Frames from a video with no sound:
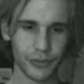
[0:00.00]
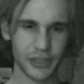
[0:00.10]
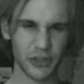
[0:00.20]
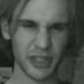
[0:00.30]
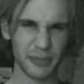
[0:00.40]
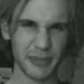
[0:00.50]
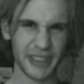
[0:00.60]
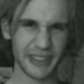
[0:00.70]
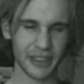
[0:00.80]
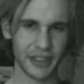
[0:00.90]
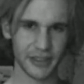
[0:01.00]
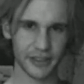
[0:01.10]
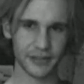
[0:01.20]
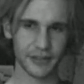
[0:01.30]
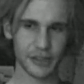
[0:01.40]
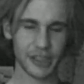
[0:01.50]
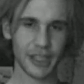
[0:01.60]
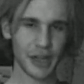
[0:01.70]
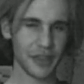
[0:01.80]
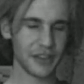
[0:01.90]
You know what I mean? Like, there's a
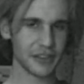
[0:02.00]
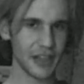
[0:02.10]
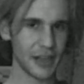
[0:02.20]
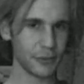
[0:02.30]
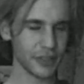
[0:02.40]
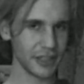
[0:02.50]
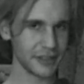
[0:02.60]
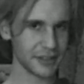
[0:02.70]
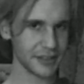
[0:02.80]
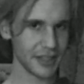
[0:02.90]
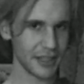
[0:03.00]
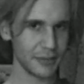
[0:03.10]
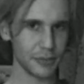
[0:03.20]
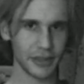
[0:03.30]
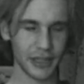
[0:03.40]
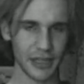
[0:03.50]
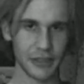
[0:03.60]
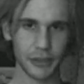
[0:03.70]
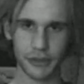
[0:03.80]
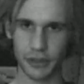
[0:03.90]
lot of things that I would like to say, but I
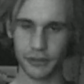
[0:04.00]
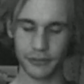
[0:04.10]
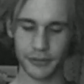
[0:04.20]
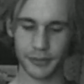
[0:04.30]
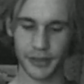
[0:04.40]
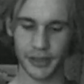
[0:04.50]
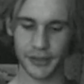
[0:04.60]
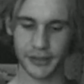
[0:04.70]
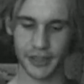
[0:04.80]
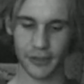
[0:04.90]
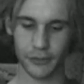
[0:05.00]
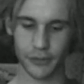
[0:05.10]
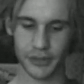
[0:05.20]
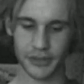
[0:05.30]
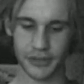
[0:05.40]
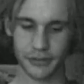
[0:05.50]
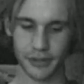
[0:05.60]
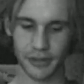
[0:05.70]
don't because I don't want to.